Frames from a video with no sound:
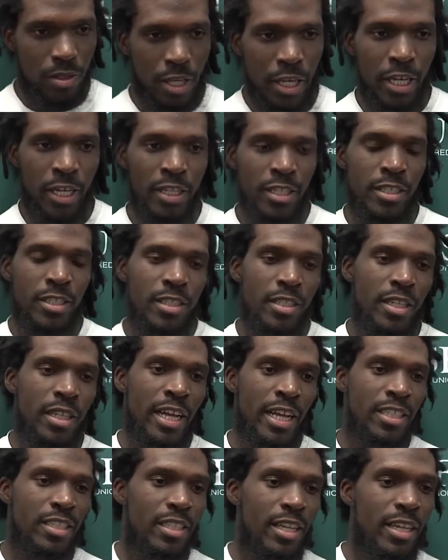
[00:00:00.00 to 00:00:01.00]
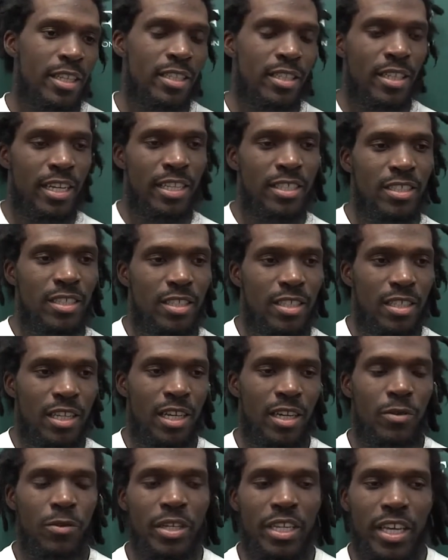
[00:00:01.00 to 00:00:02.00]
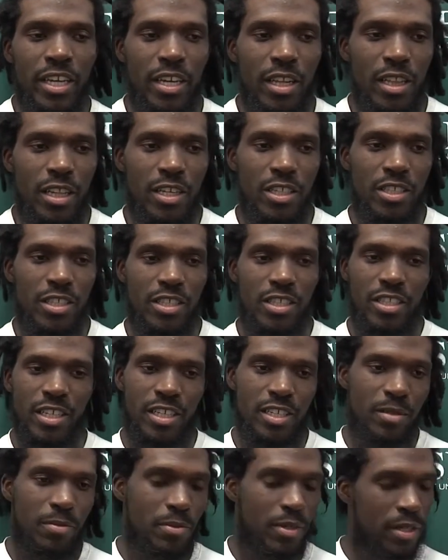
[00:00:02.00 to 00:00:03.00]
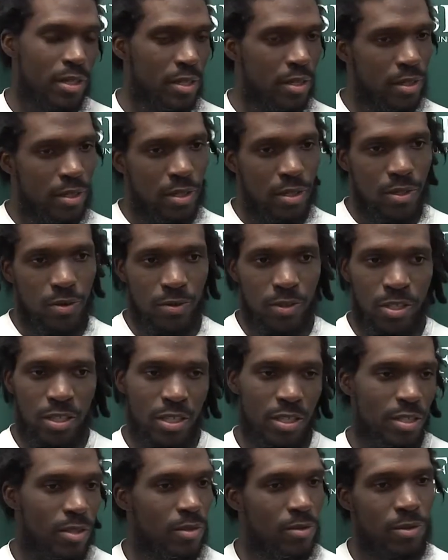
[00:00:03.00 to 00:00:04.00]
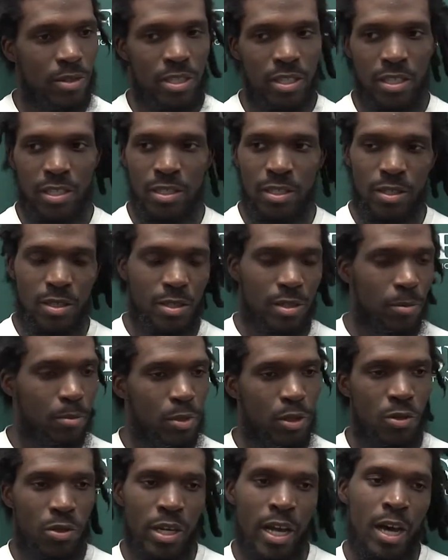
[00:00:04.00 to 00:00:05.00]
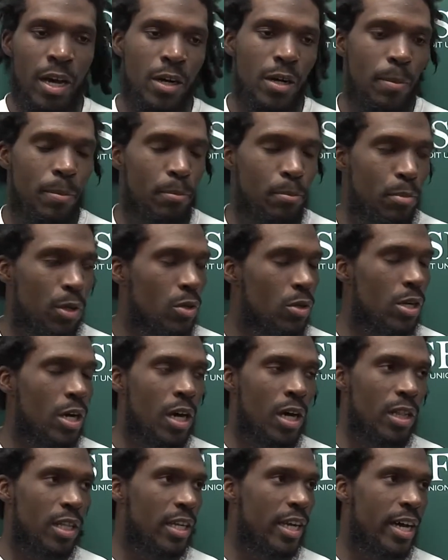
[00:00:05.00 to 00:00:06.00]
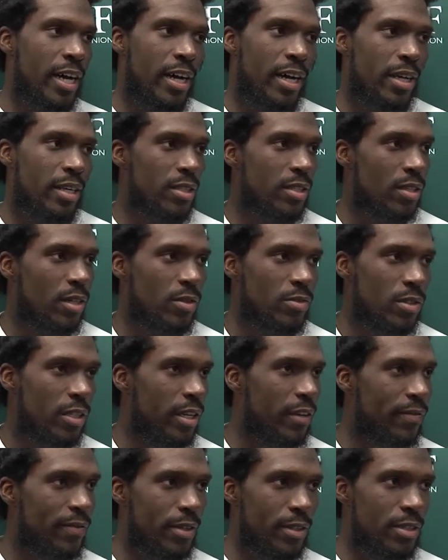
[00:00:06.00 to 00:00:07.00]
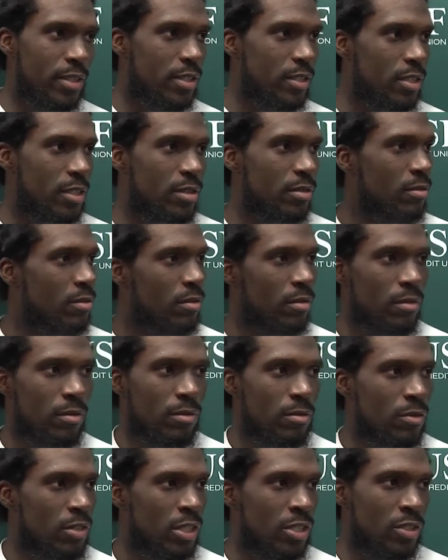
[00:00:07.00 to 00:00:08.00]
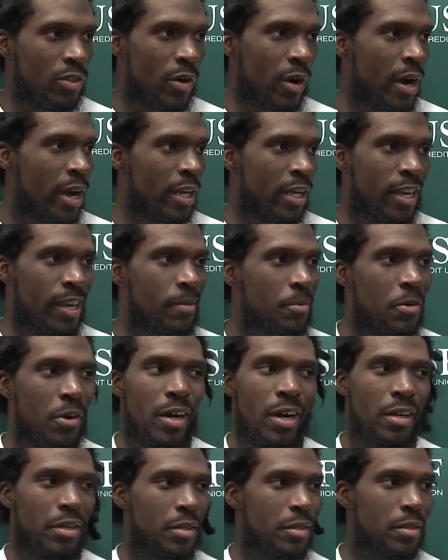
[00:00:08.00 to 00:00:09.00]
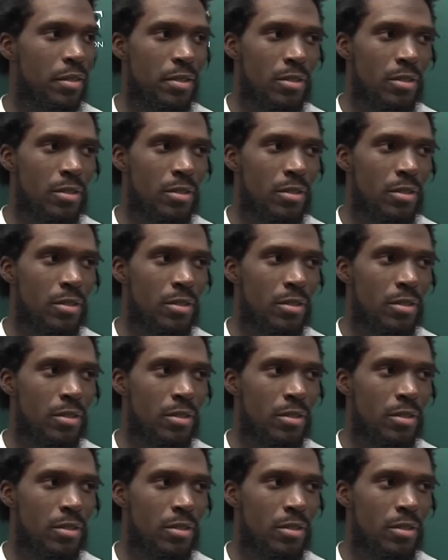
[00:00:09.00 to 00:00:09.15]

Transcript: Yeah, we get a little success, but we just blue collar guys on defense and just grind, keep grinding.